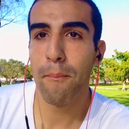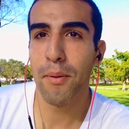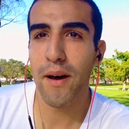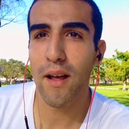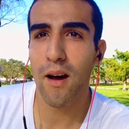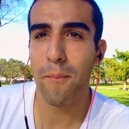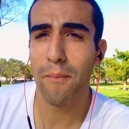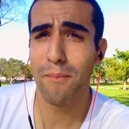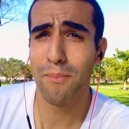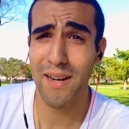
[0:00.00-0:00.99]
But
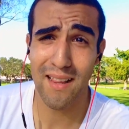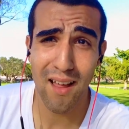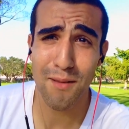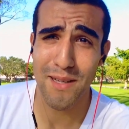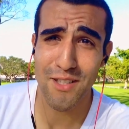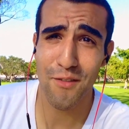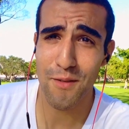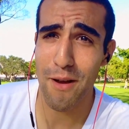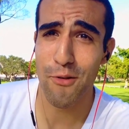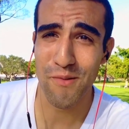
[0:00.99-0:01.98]
um, but I locked myself
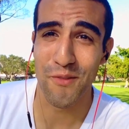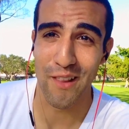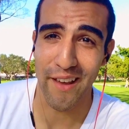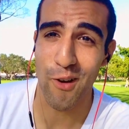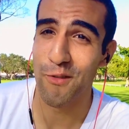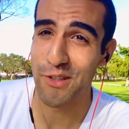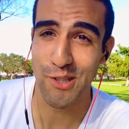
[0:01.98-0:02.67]
in my room for like over